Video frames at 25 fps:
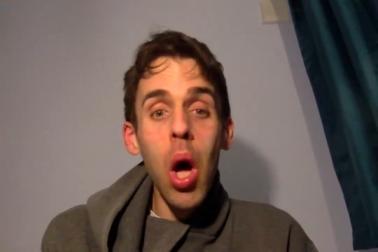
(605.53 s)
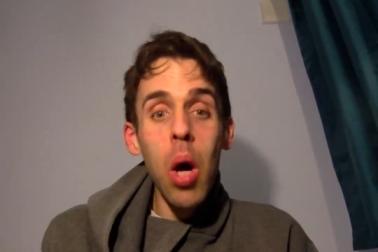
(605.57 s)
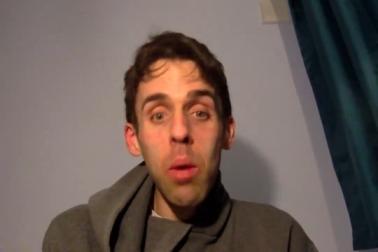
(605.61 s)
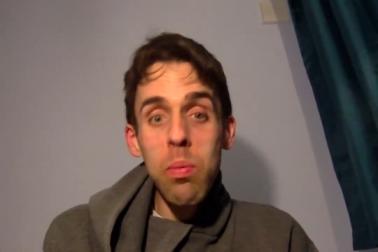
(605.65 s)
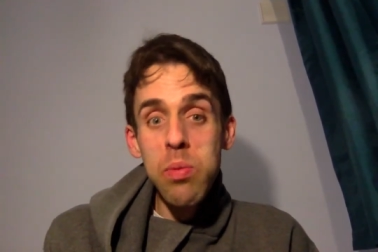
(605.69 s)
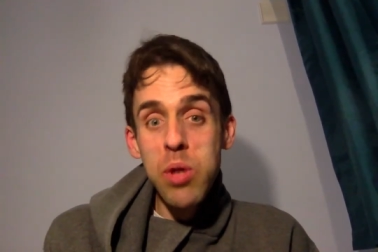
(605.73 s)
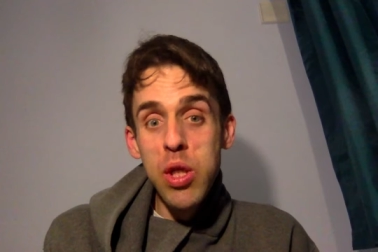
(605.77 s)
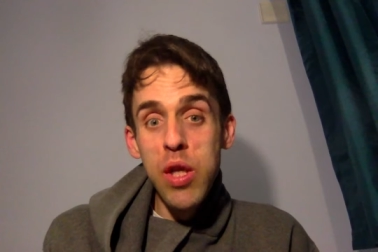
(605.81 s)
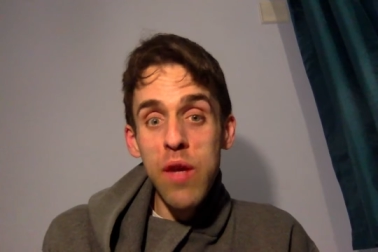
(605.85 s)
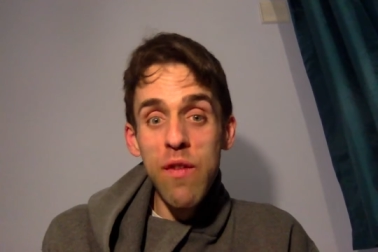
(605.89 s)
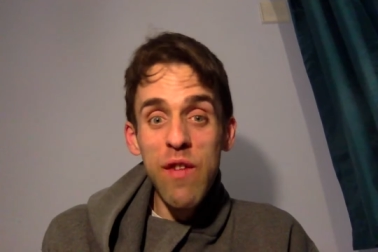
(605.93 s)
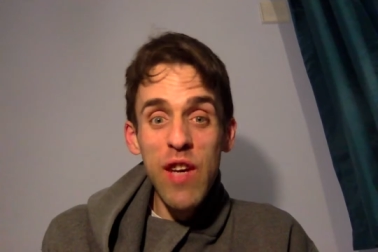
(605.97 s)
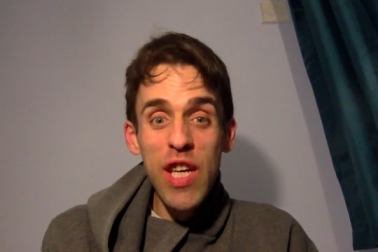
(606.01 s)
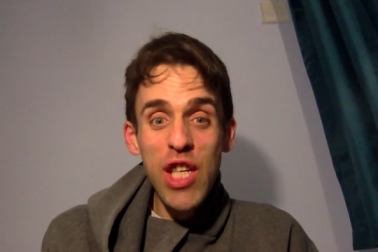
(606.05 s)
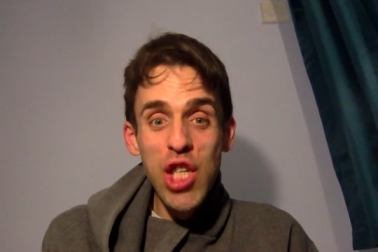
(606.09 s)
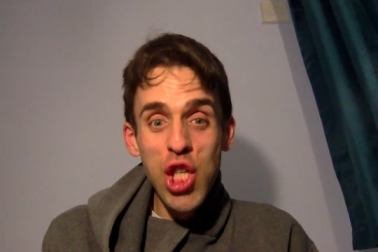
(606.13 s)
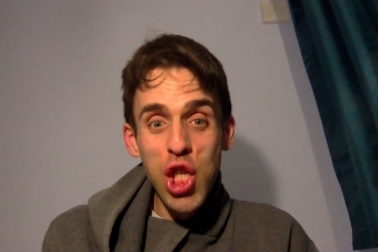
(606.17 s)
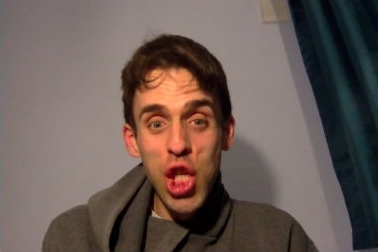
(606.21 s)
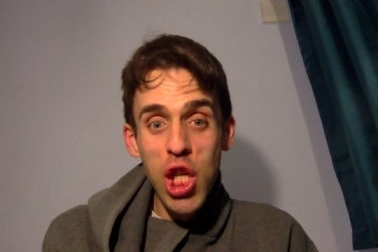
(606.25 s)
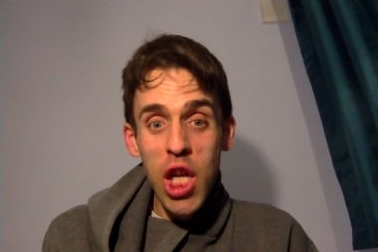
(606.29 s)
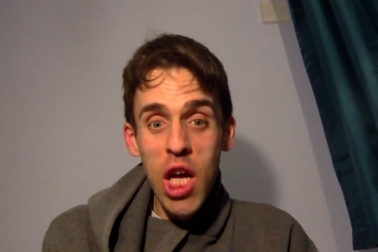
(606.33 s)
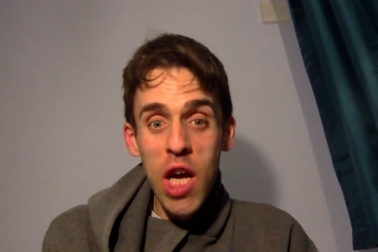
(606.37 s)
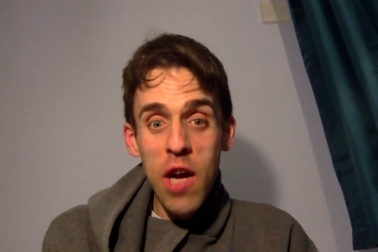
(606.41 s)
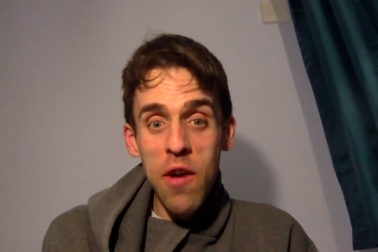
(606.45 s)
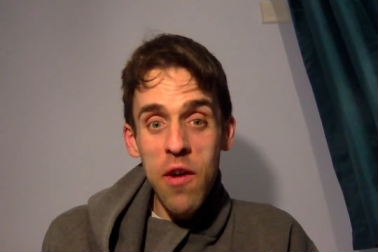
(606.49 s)

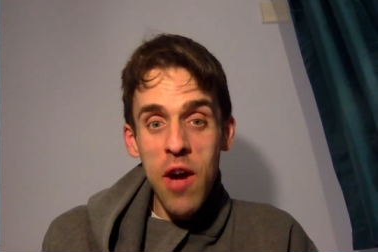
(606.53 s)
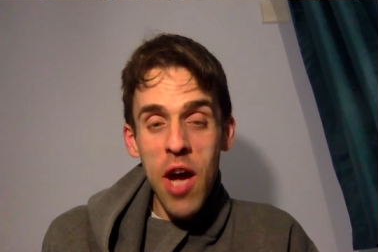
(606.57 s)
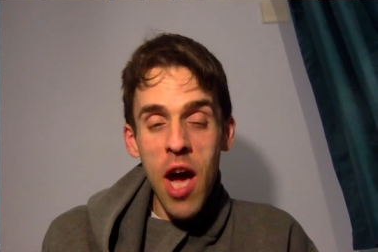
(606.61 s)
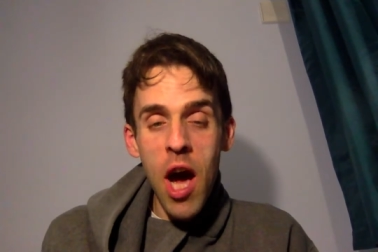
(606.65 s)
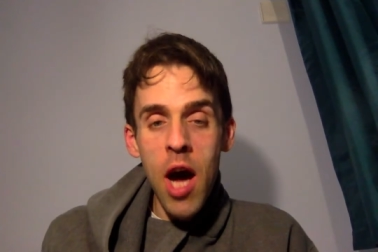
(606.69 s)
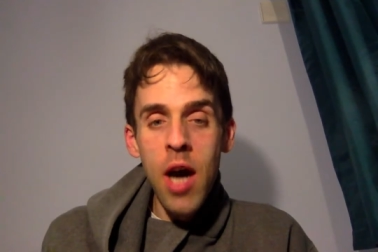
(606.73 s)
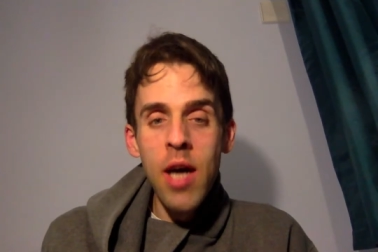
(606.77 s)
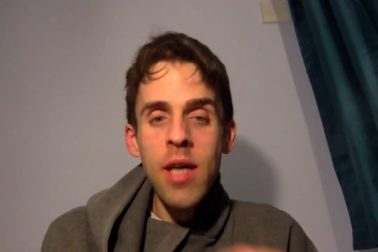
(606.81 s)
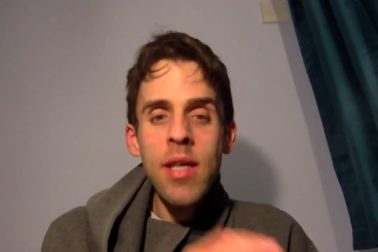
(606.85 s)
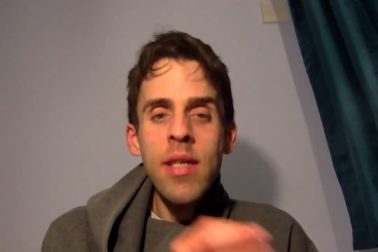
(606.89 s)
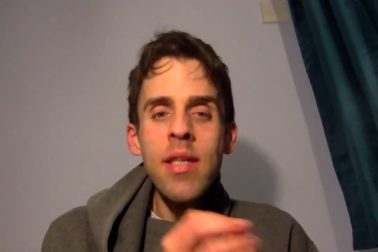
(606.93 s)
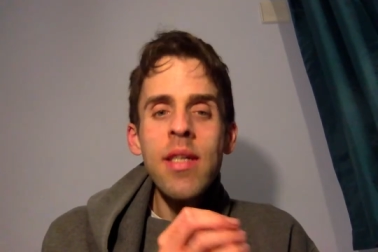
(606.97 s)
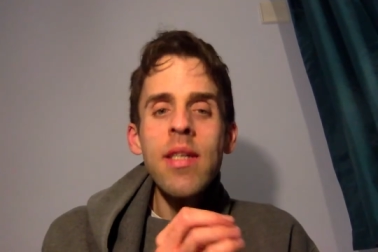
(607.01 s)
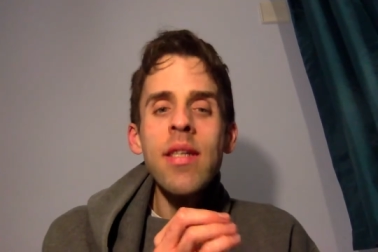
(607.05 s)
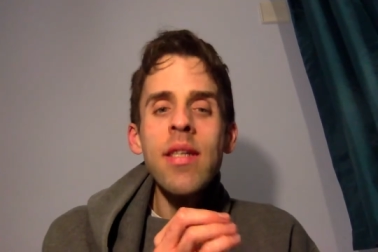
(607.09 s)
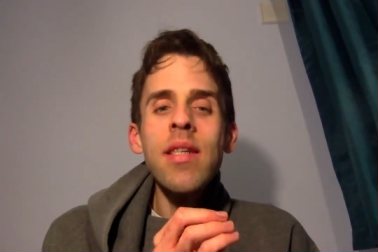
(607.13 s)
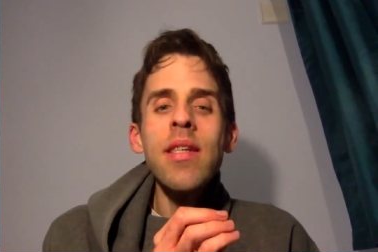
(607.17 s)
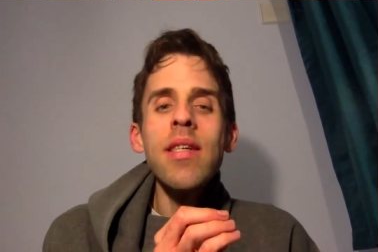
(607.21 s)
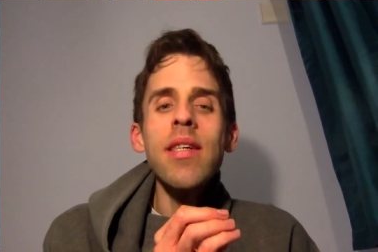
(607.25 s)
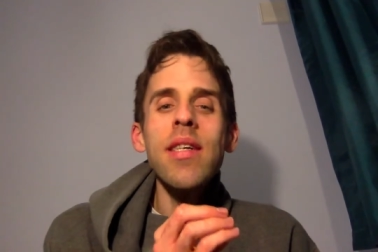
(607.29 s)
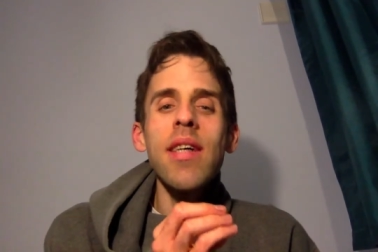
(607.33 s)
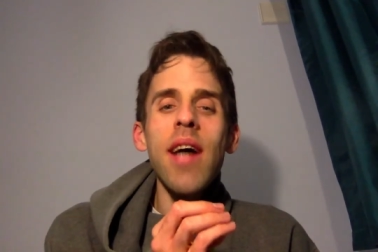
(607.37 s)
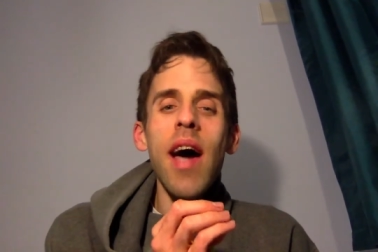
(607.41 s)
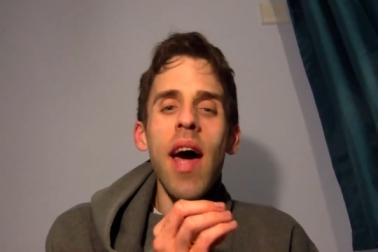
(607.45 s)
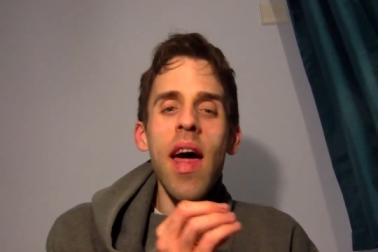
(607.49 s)
observation area,
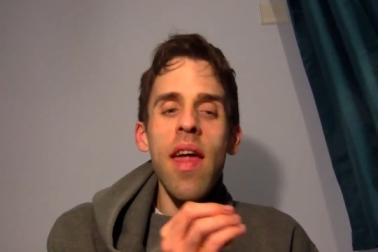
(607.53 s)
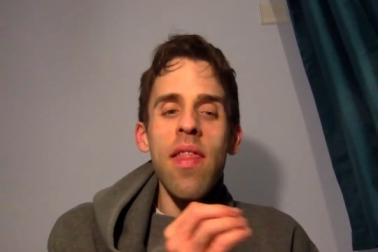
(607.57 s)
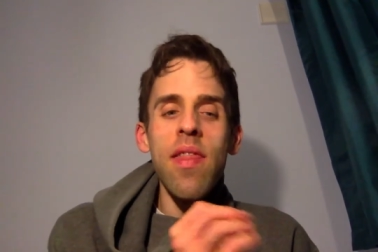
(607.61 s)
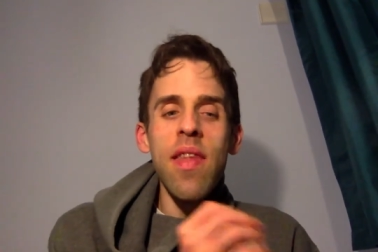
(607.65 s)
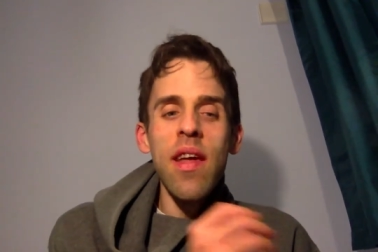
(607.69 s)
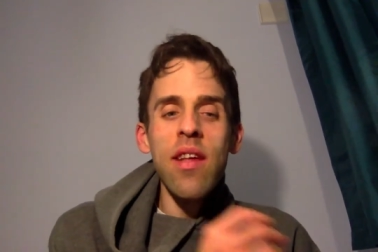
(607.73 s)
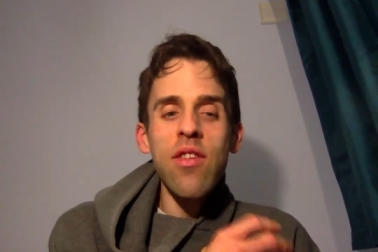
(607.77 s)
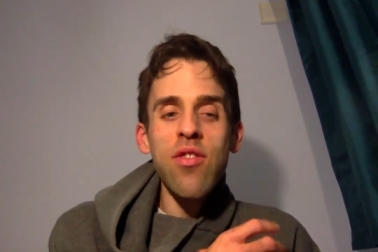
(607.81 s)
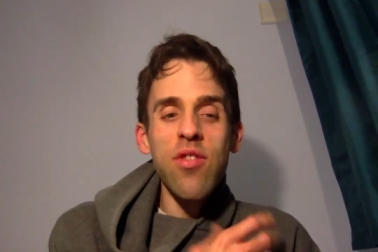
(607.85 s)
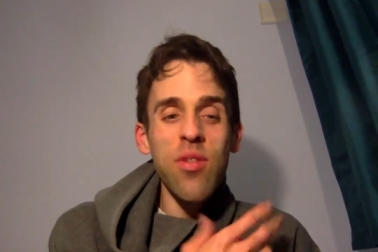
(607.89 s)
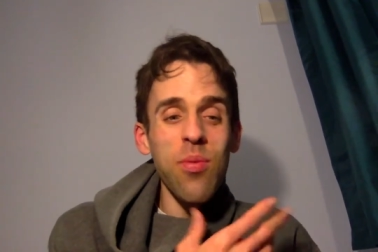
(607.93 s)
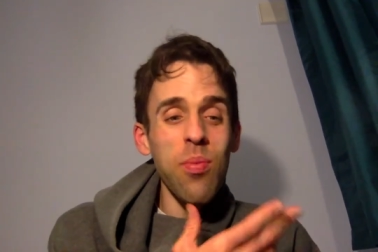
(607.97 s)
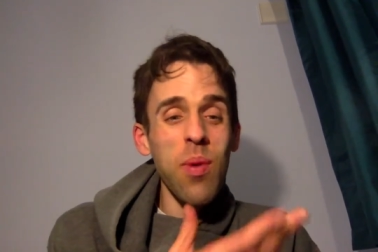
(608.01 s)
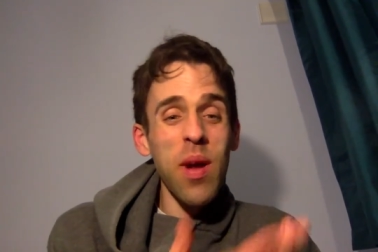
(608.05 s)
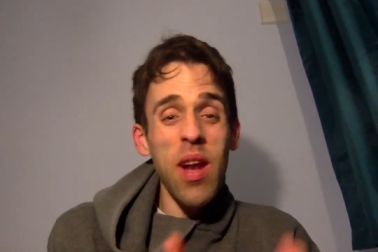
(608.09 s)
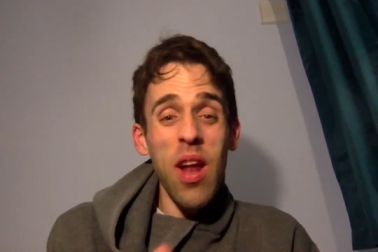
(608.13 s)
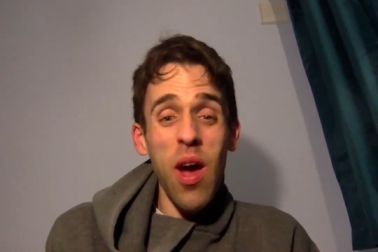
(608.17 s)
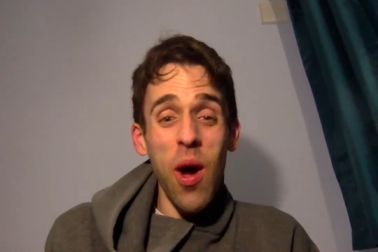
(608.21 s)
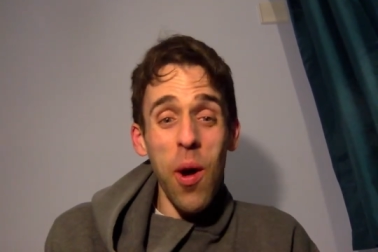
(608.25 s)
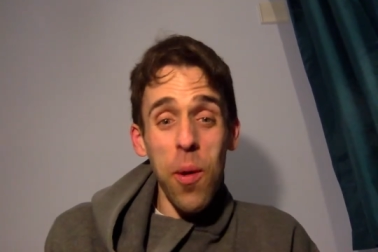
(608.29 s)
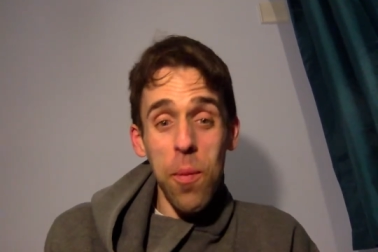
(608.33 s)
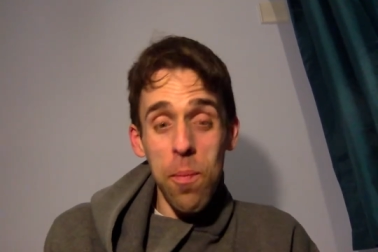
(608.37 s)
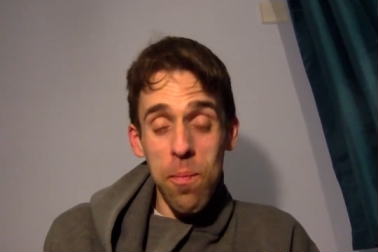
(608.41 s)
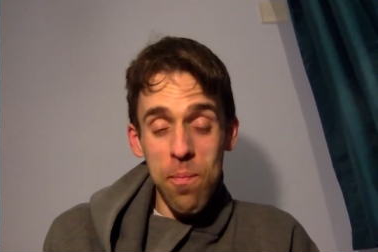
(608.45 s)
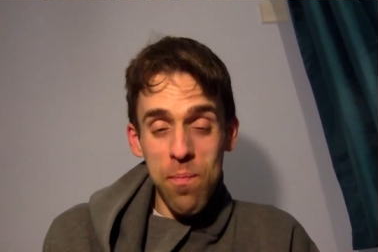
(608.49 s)
and then just went
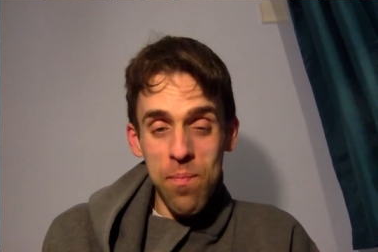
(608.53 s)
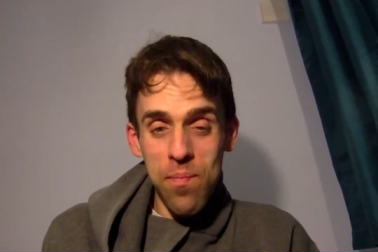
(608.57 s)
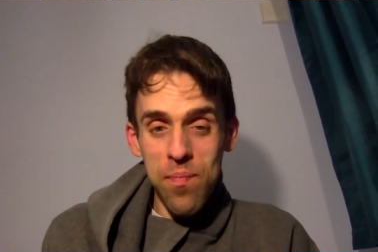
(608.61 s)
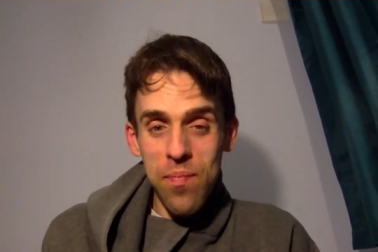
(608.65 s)
home.